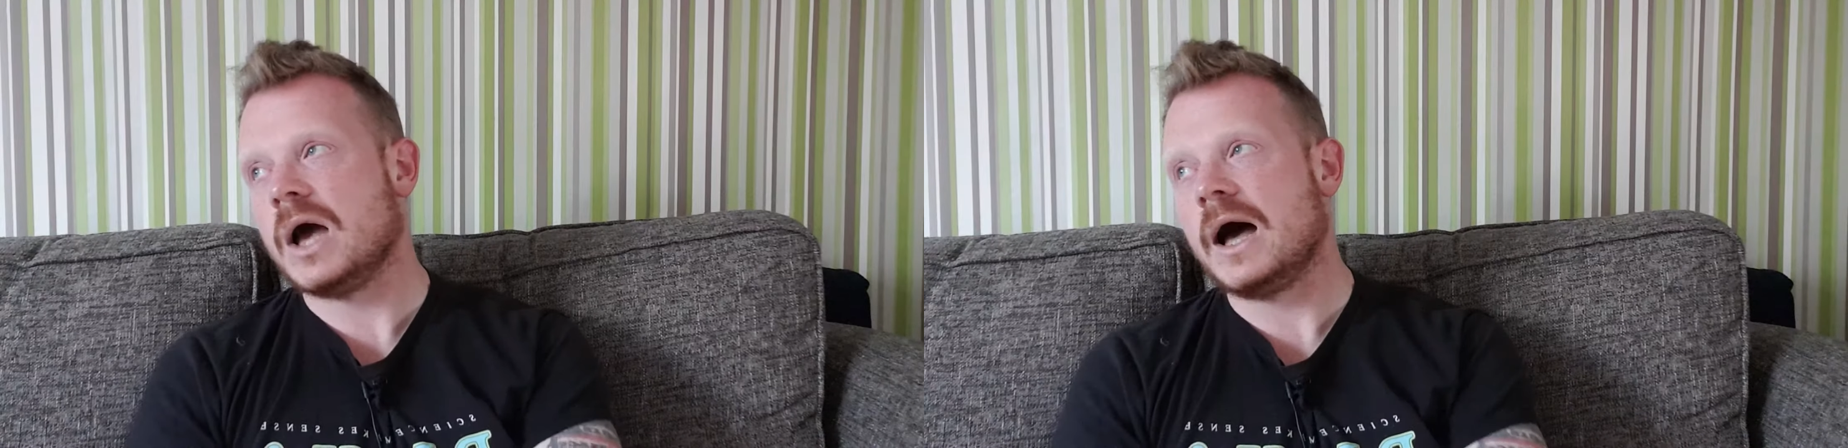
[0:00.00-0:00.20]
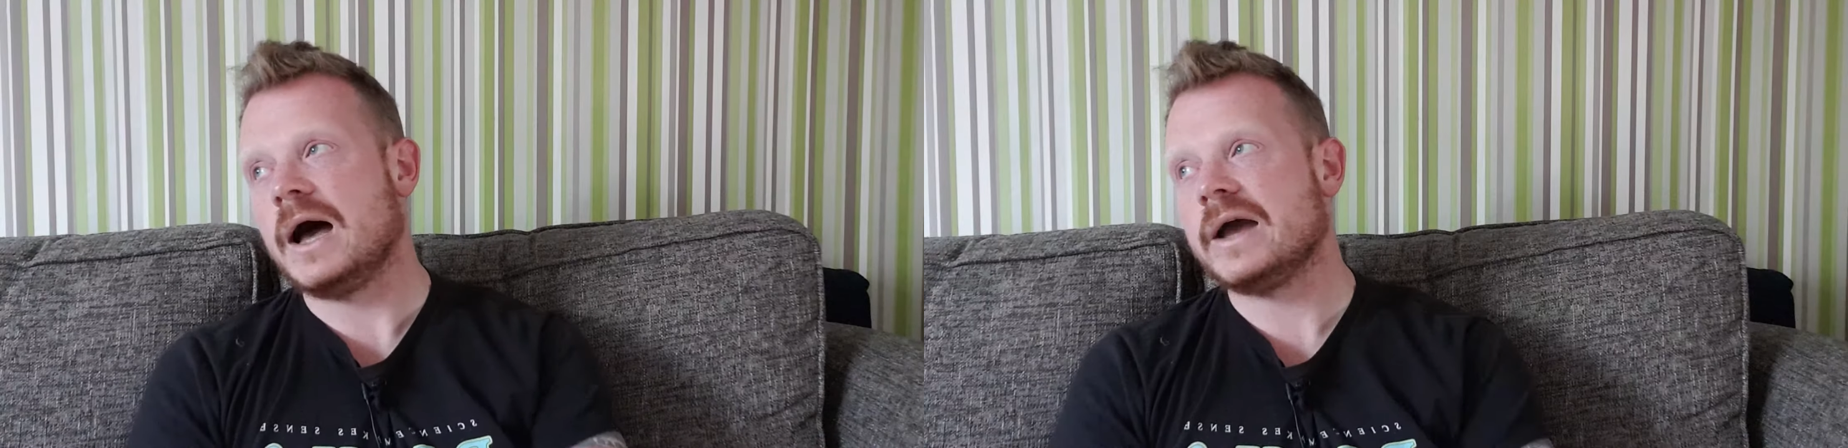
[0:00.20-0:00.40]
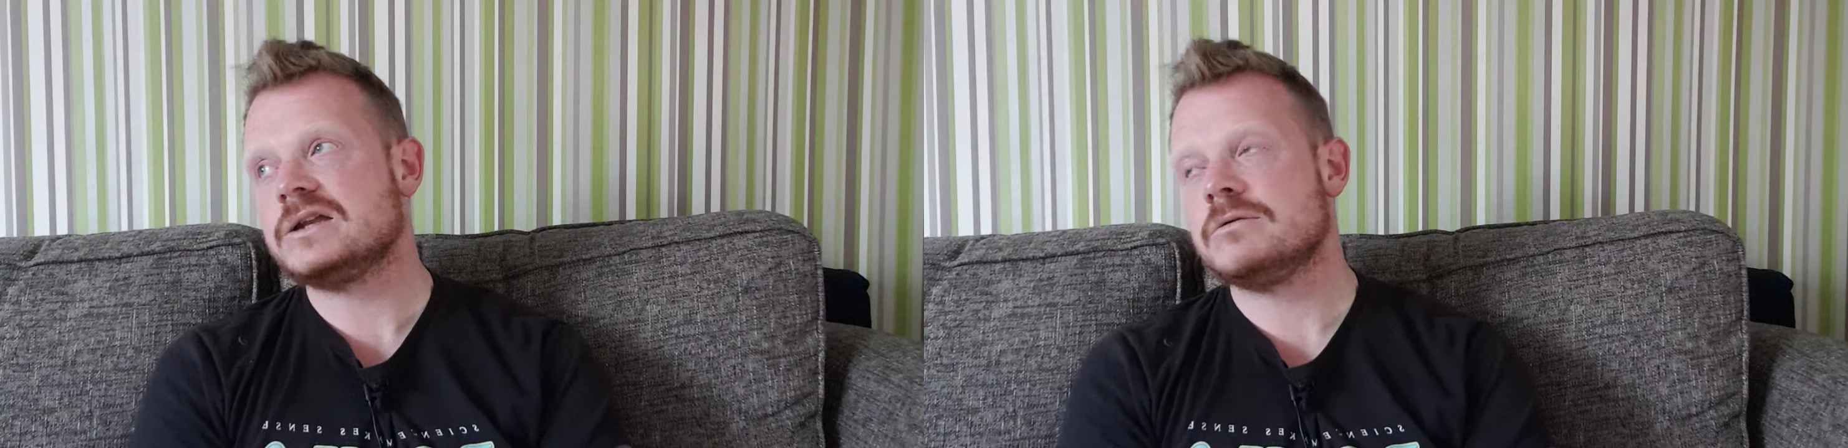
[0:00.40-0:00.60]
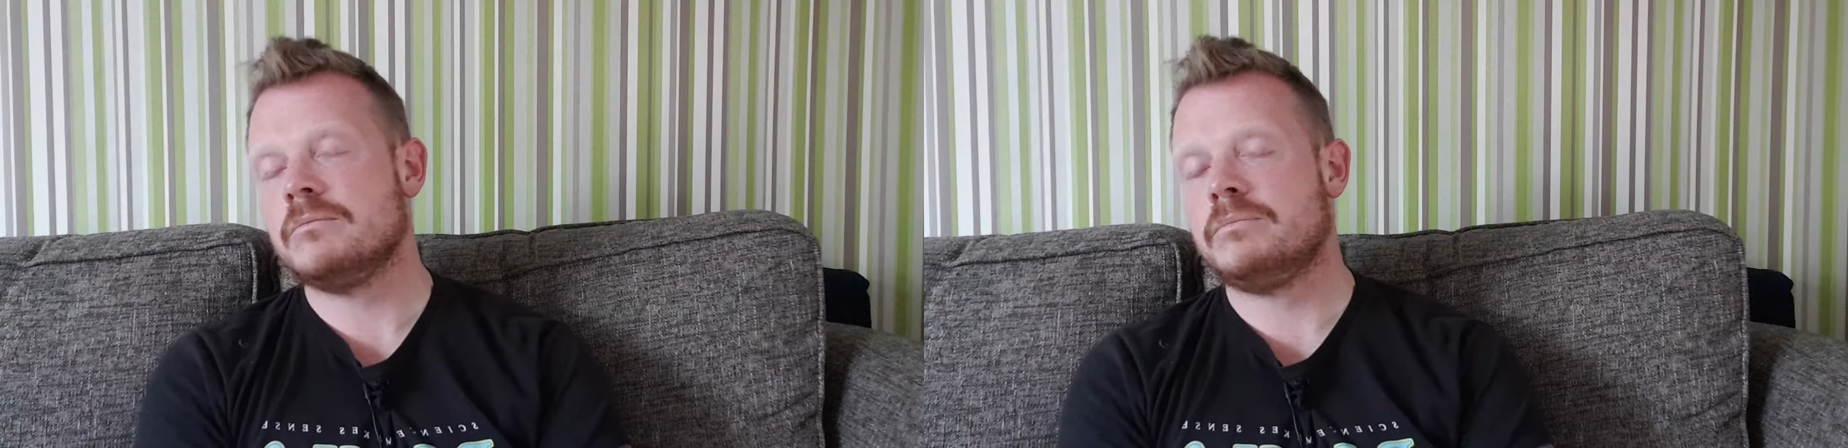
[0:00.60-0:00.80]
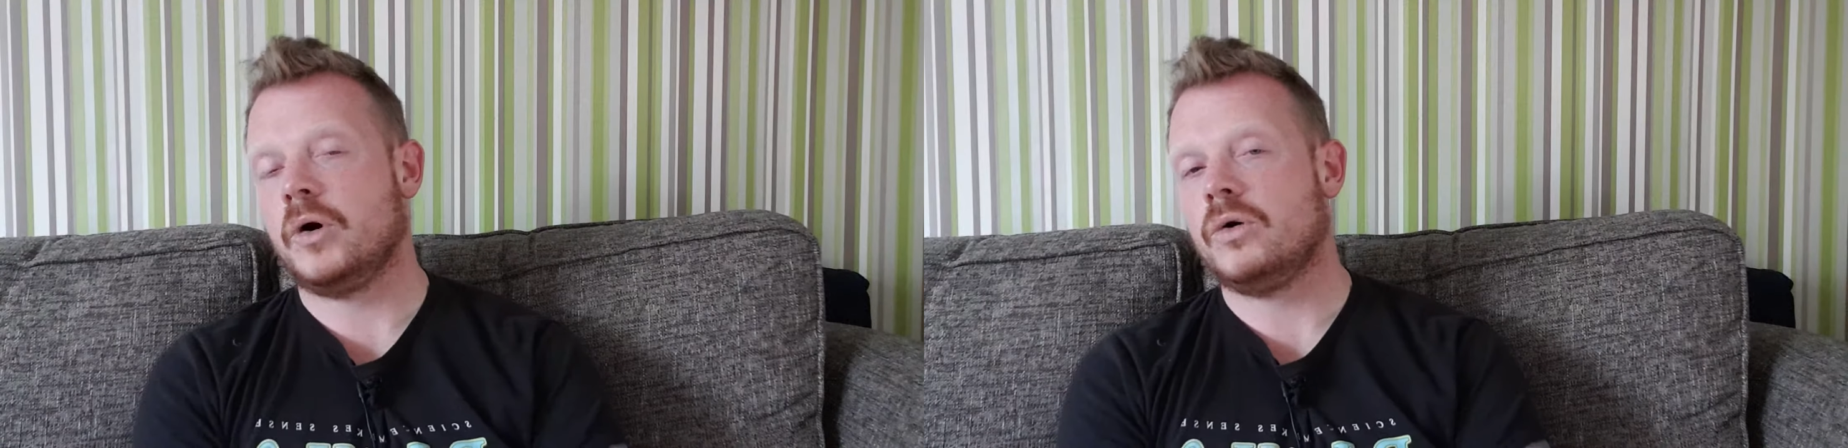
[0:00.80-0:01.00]
I'd
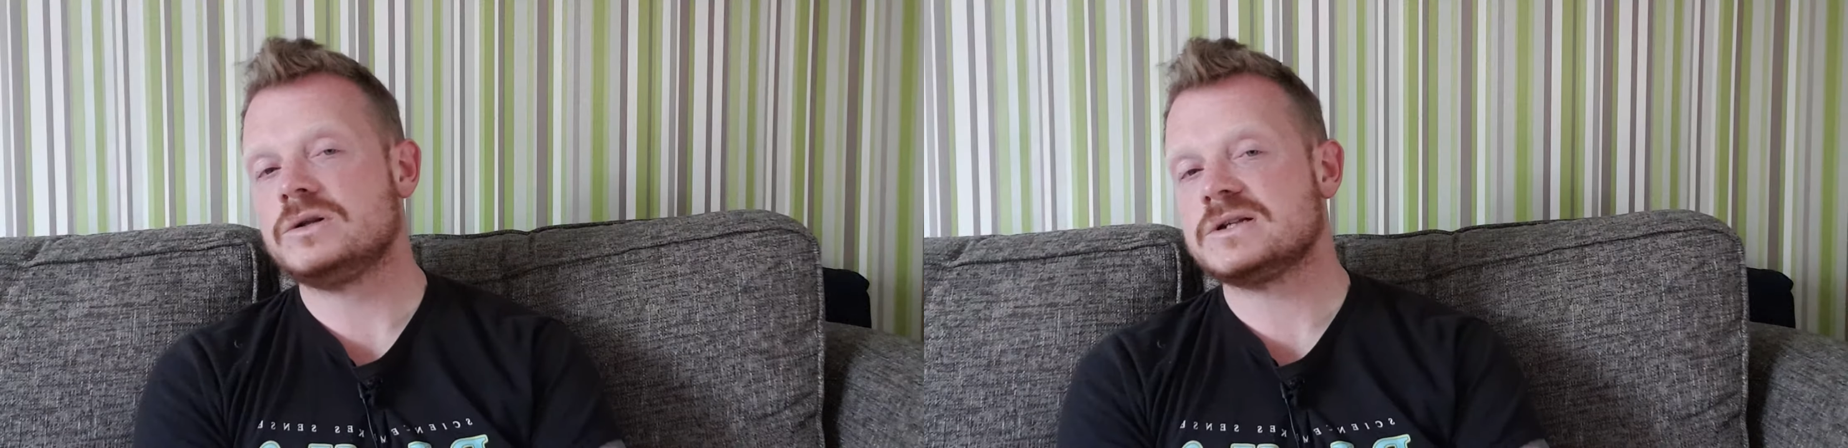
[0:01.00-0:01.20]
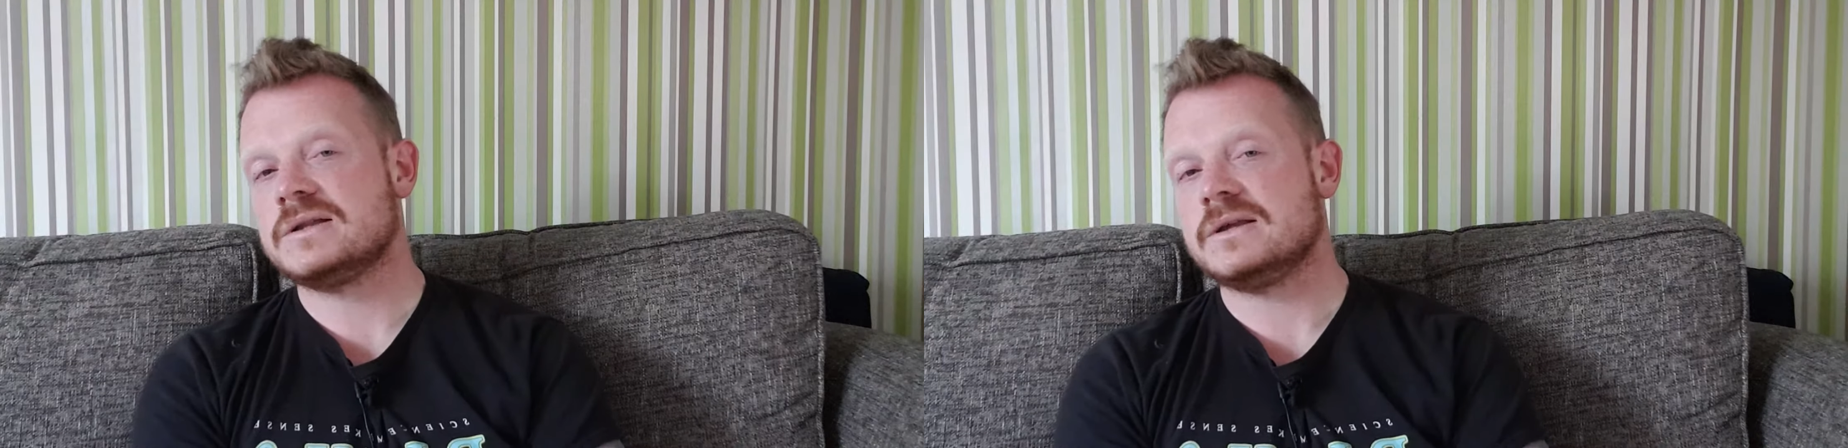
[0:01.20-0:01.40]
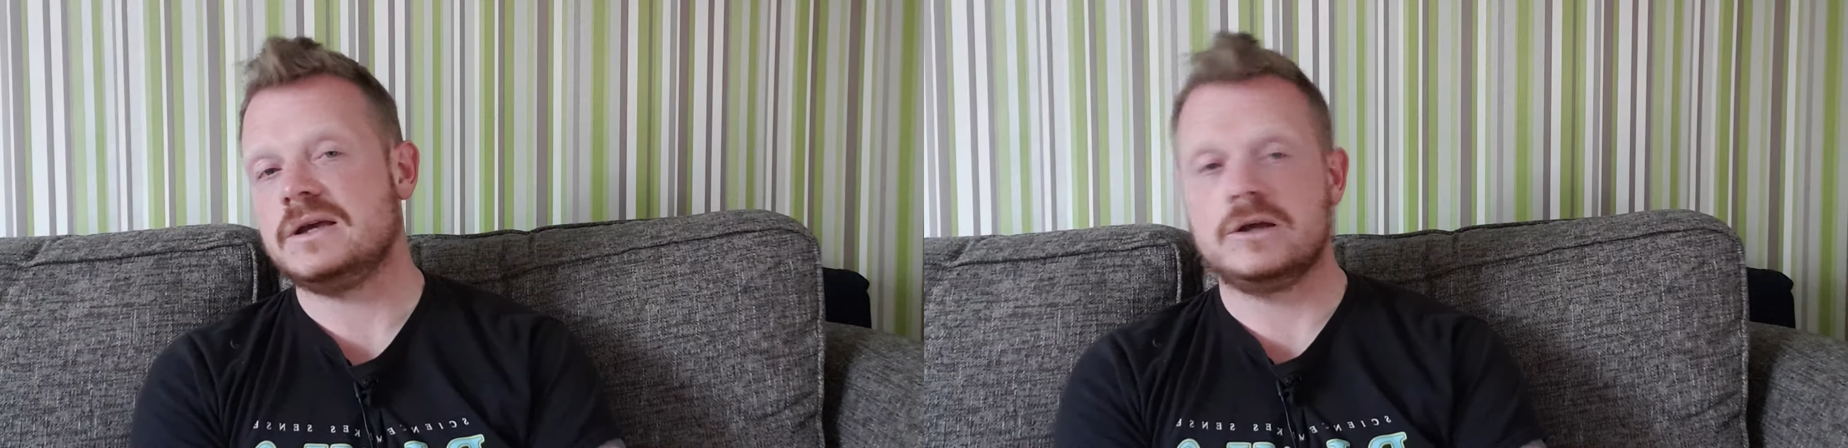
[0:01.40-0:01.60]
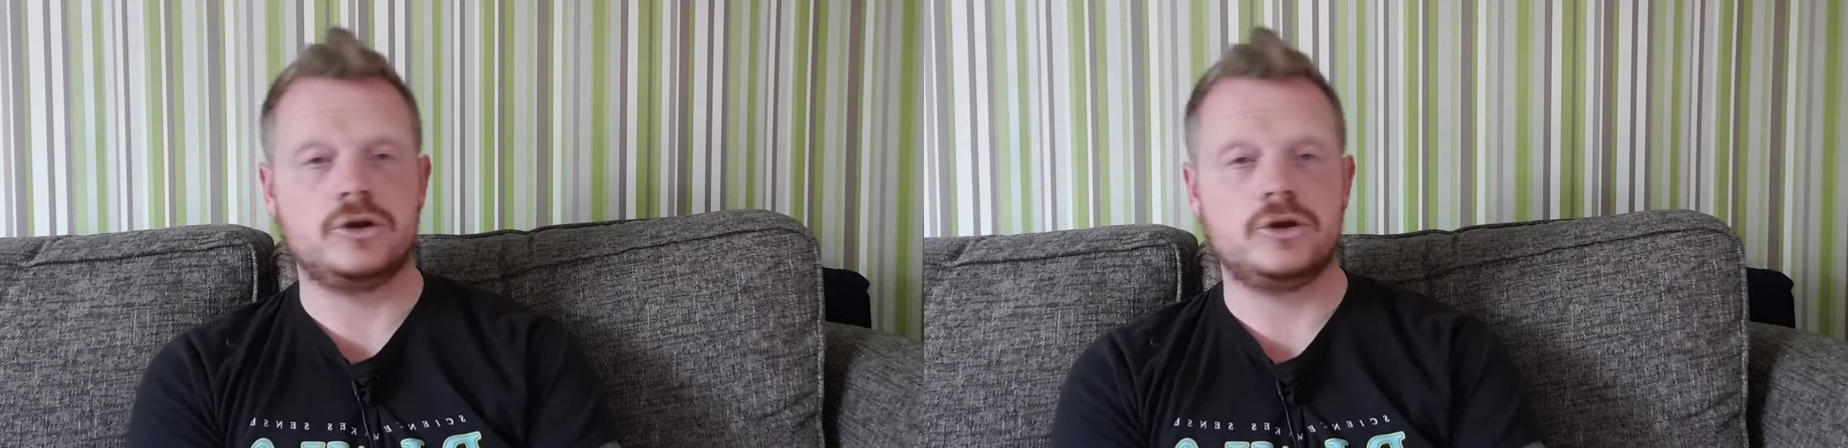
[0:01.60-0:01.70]
bought the